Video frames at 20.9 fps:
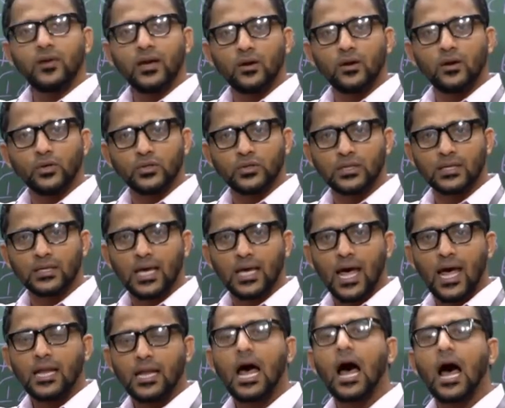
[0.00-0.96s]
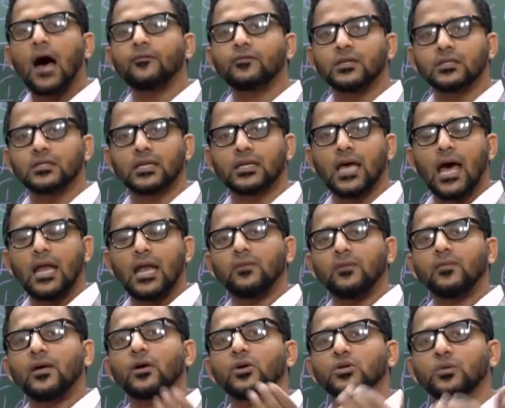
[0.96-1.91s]
we are going to scan. After
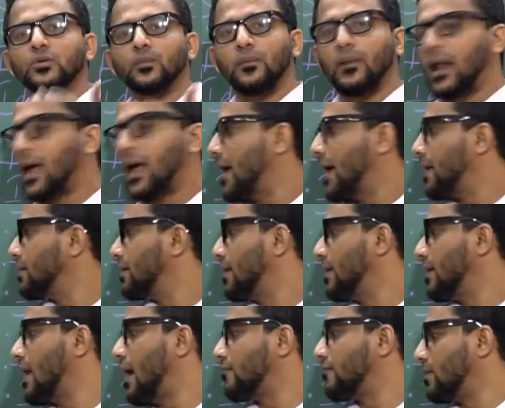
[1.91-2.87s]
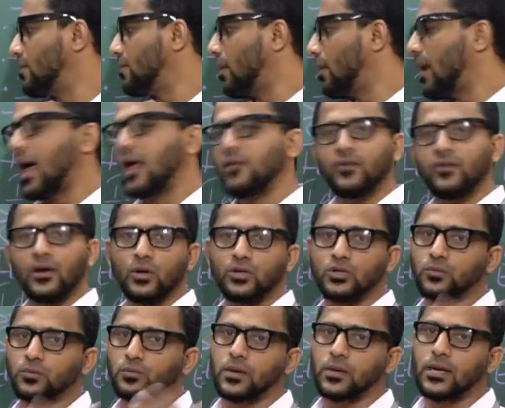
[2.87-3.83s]
scanning, we are going to plan. Then after plan, we are going
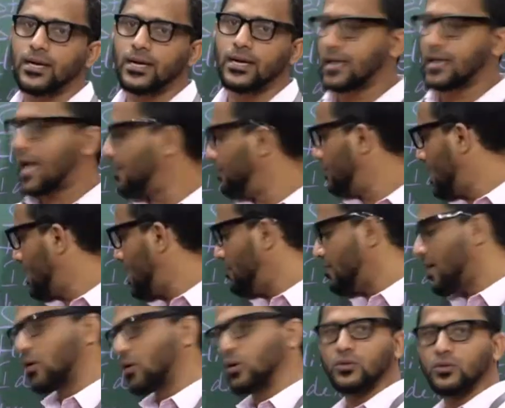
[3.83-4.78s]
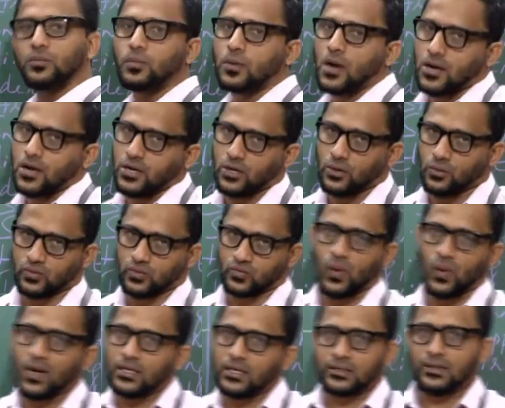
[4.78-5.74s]
to predict, and then we are going to produce.
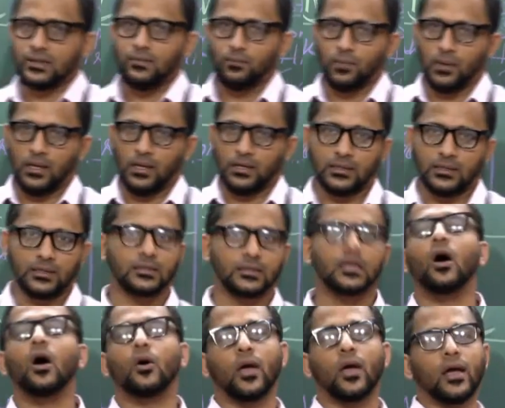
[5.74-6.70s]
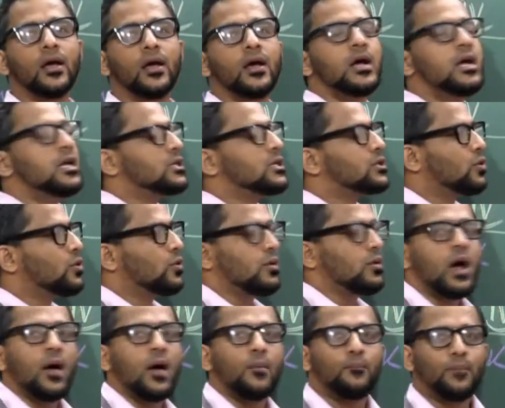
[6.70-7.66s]
Very simple at us. Okay,
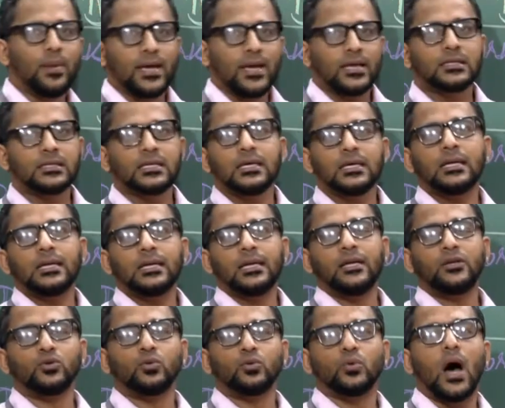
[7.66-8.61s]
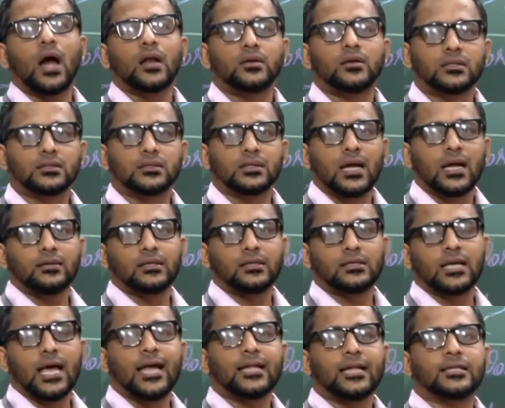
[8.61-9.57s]
so basically to understand
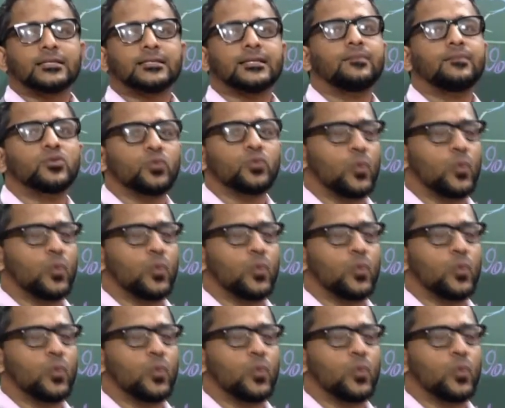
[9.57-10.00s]
this HCM